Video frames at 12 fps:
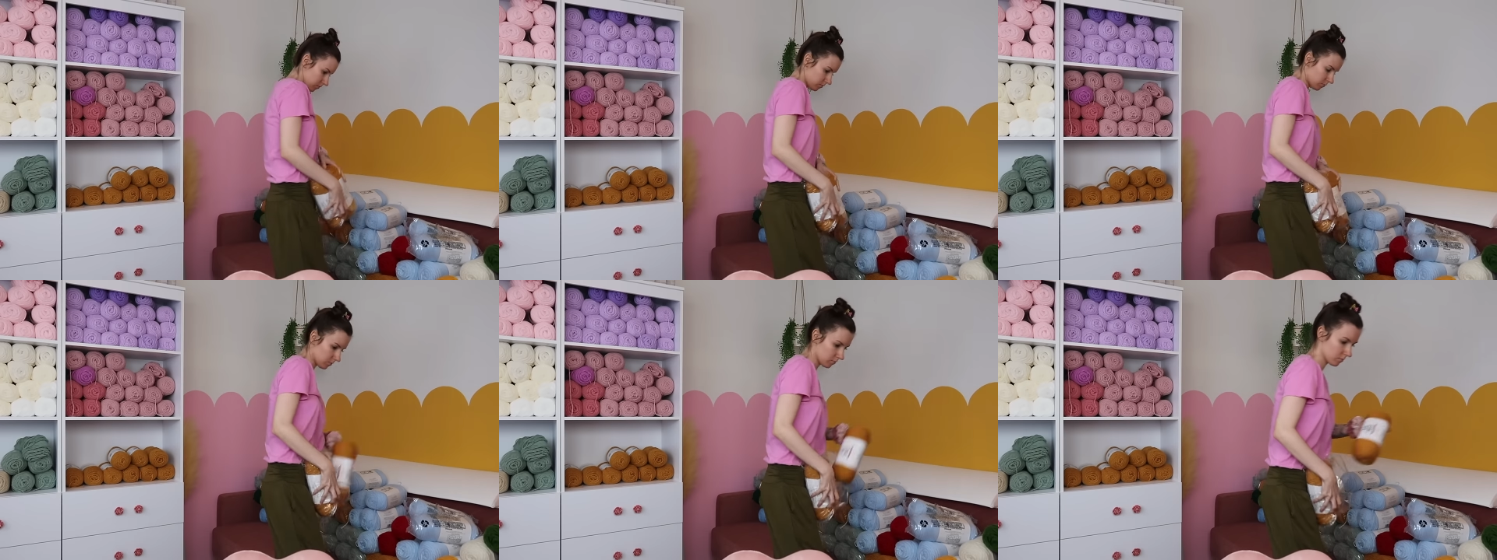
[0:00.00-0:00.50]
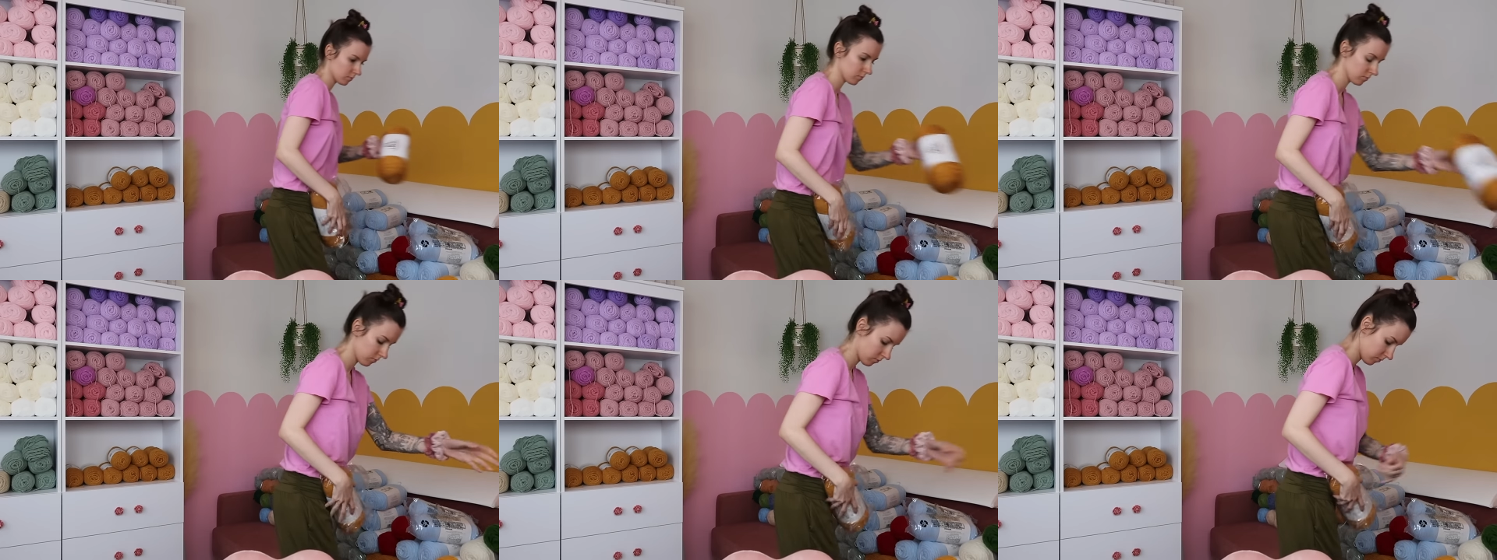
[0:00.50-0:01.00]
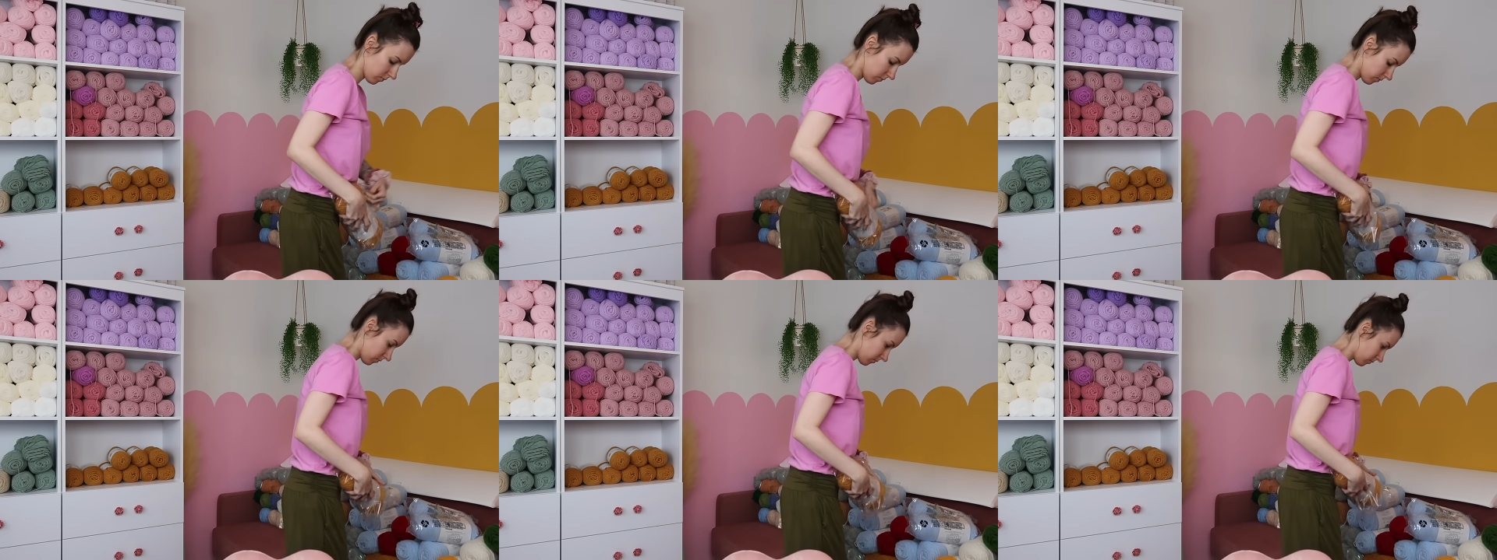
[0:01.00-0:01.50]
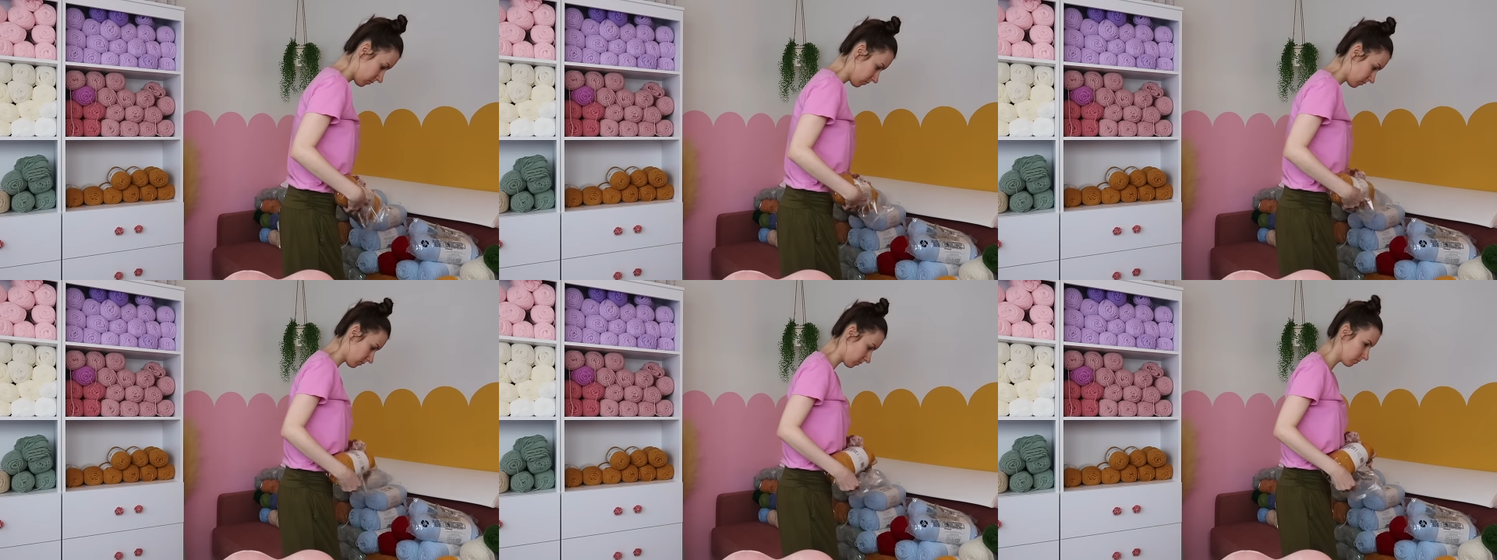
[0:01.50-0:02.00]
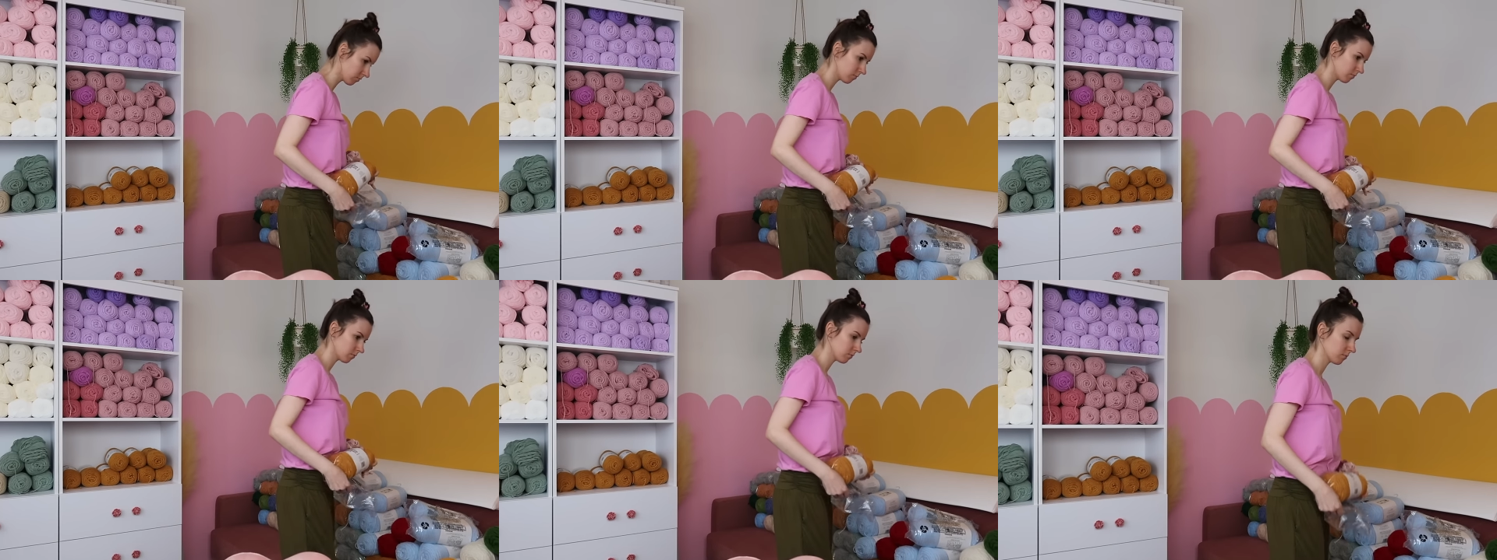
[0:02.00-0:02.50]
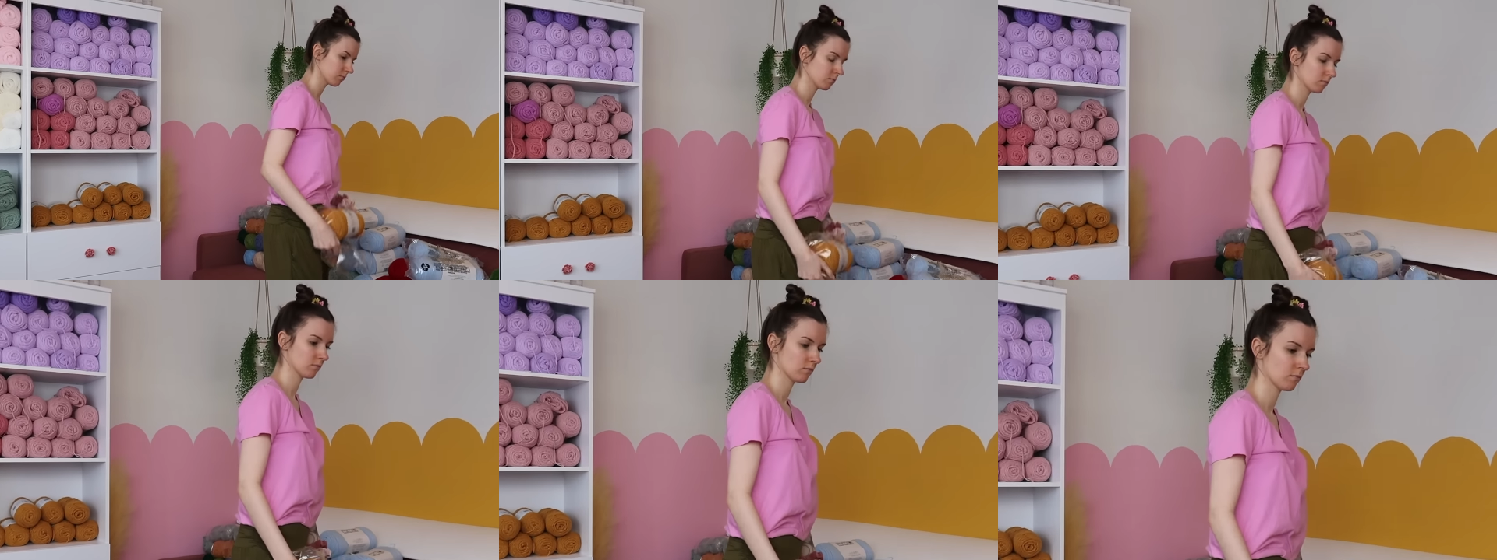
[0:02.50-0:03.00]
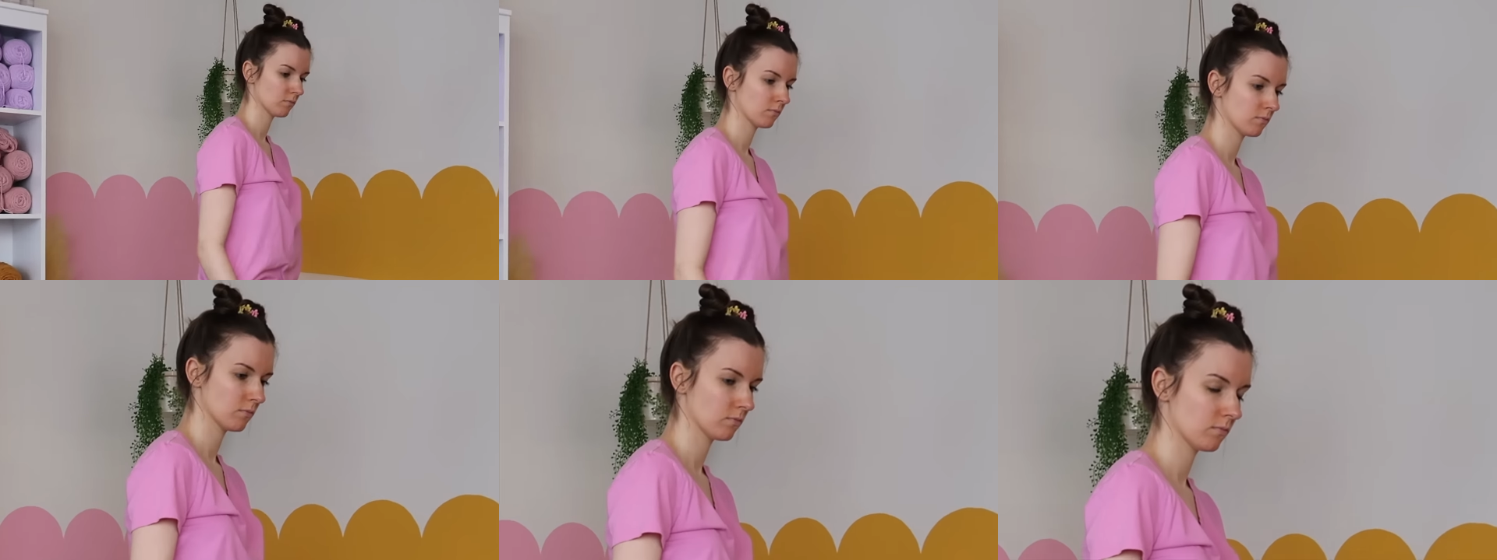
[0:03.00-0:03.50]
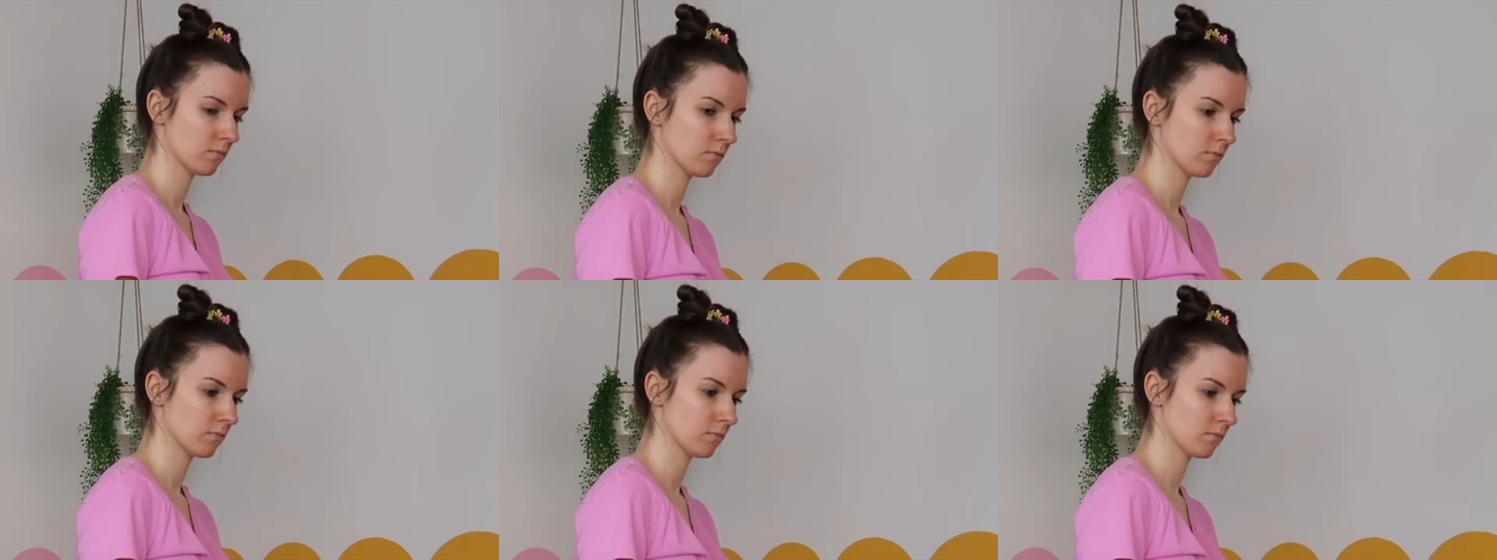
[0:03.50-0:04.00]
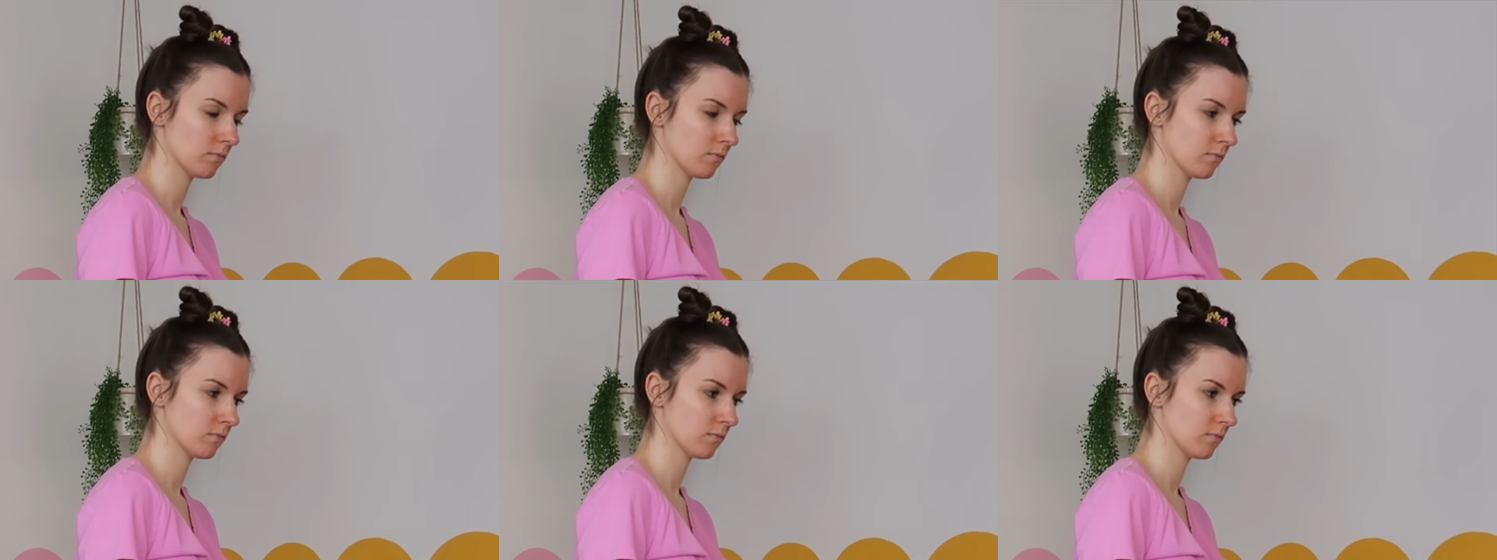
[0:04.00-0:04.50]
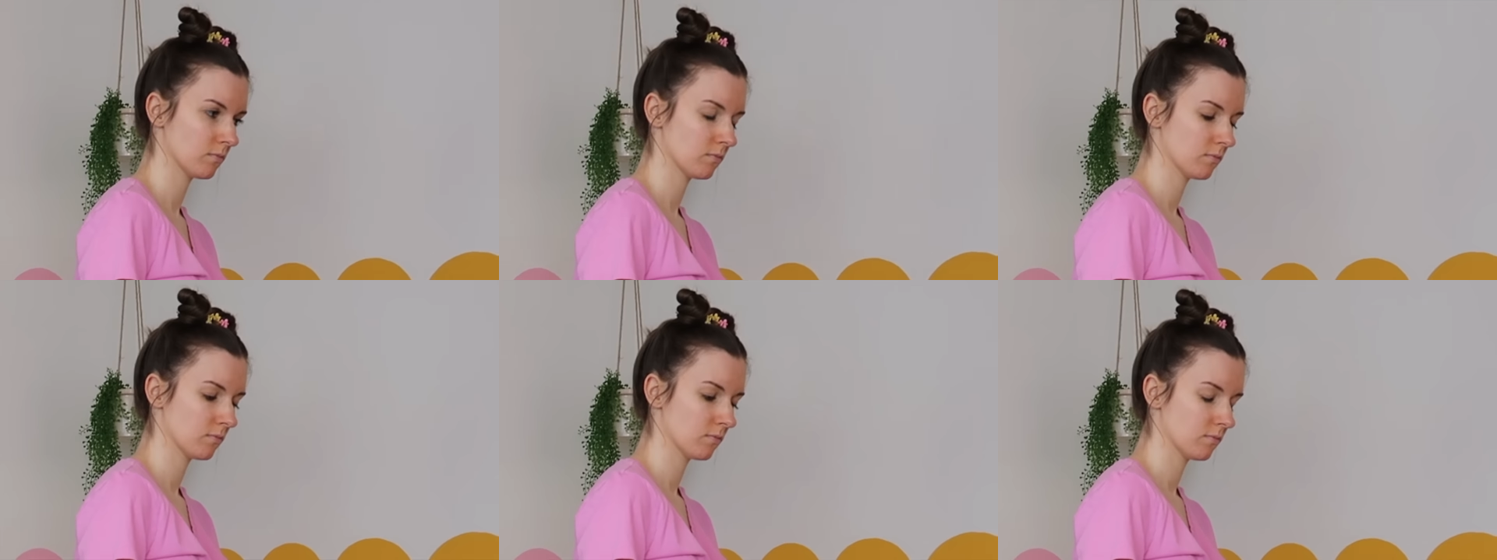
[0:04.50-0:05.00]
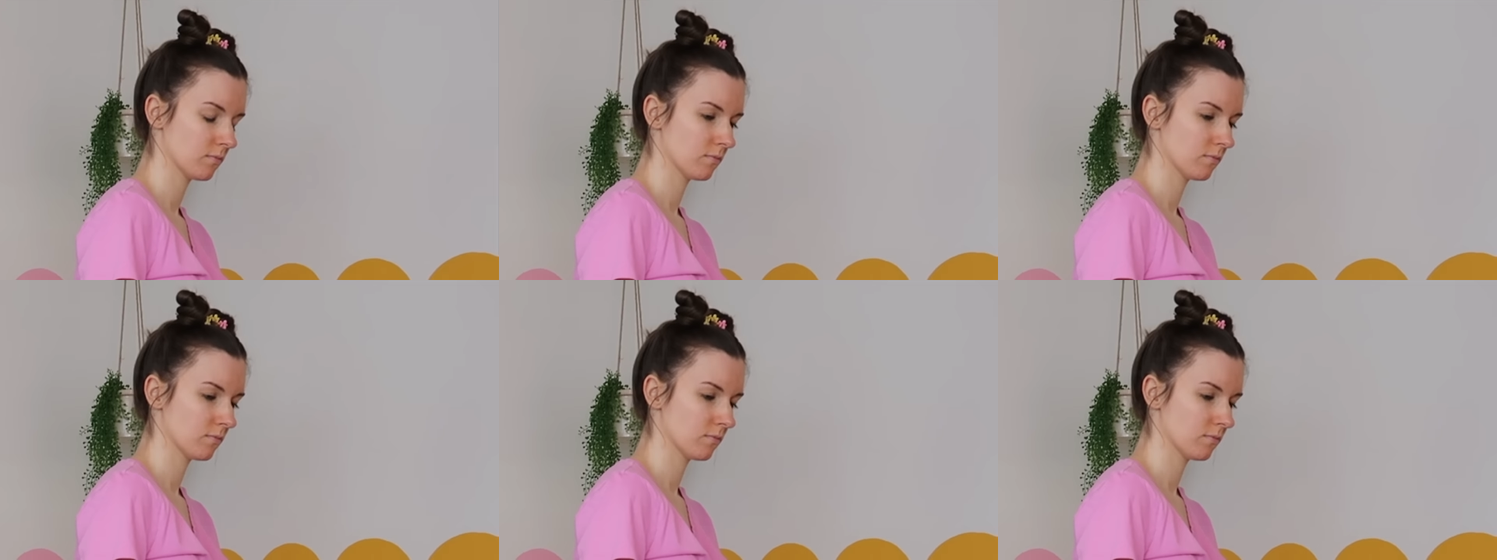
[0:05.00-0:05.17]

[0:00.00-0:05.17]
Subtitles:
(no one is talking)